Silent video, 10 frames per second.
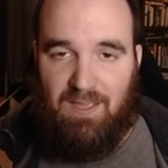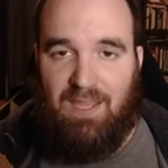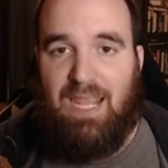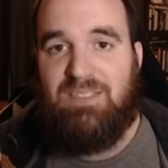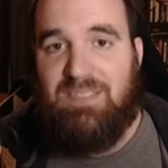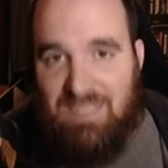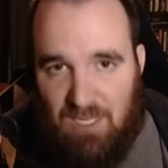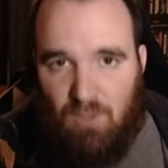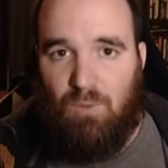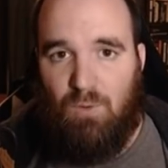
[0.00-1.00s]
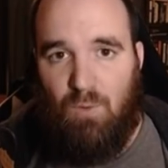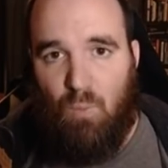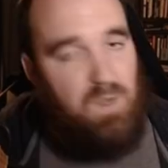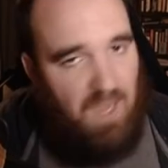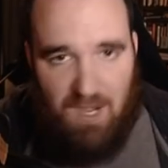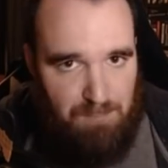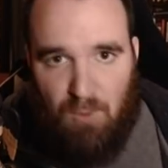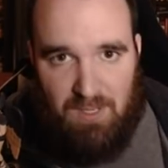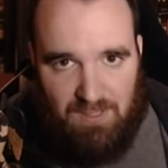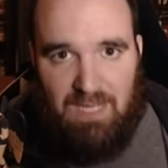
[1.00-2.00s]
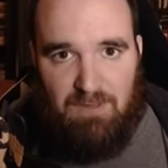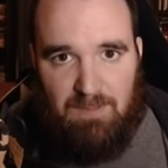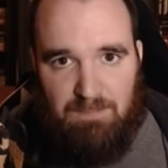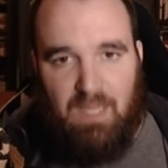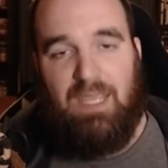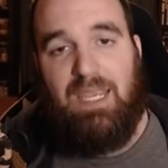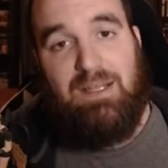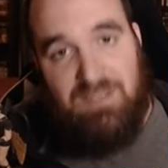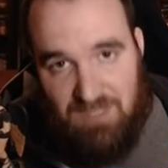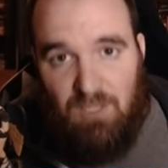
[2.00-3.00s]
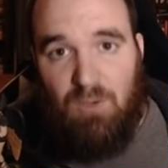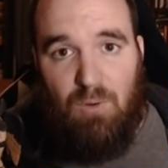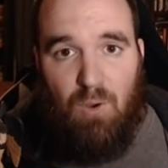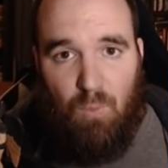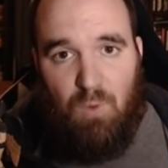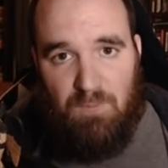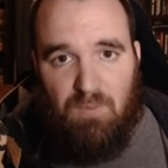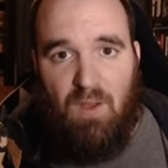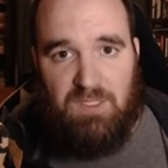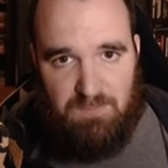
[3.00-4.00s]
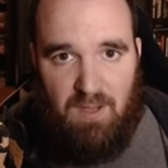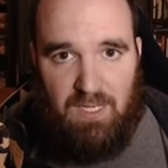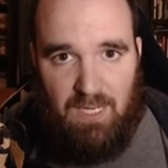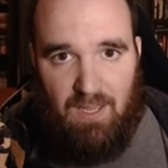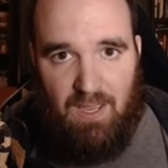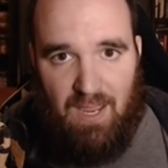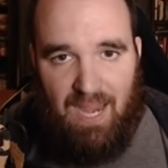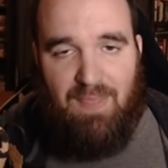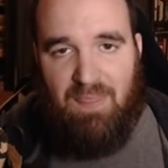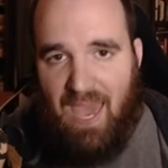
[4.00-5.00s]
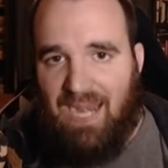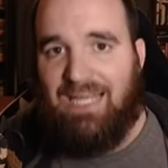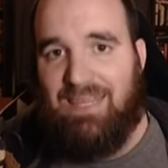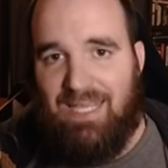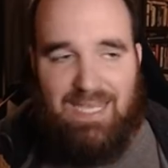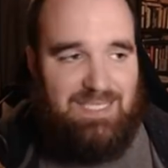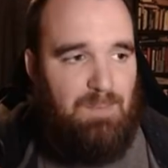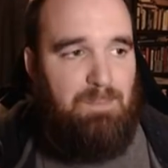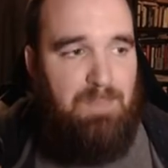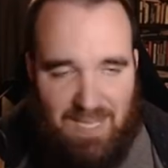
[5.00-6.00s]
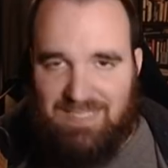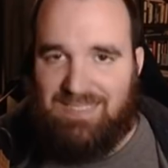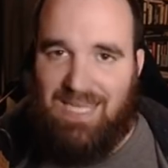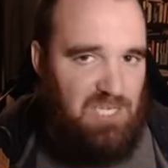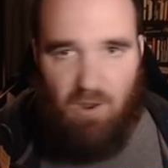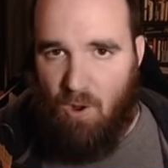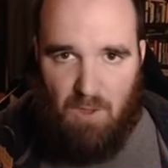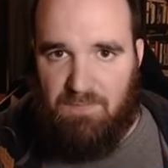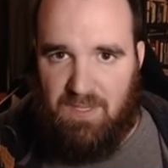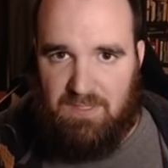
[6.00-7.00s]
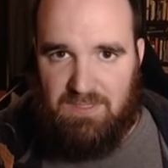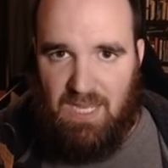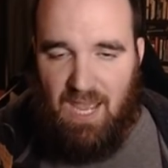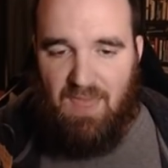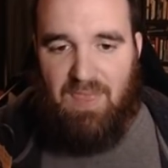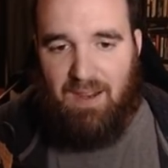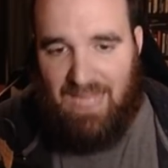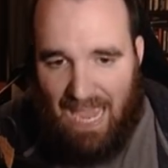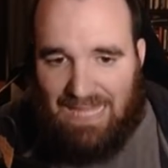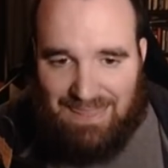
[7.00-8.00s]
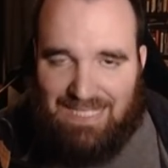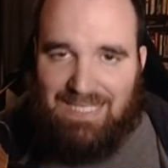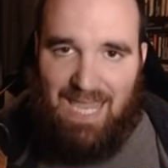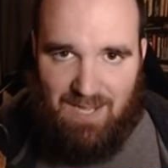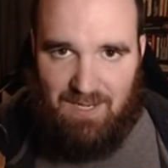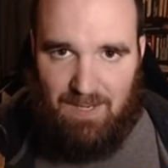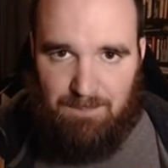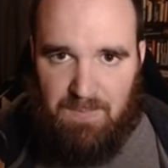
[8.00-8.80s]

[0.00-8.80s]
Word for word: It still would not have broken even. It still would have lost money. And that, I think, is the biggest key to all of this that Kathleen Kennedy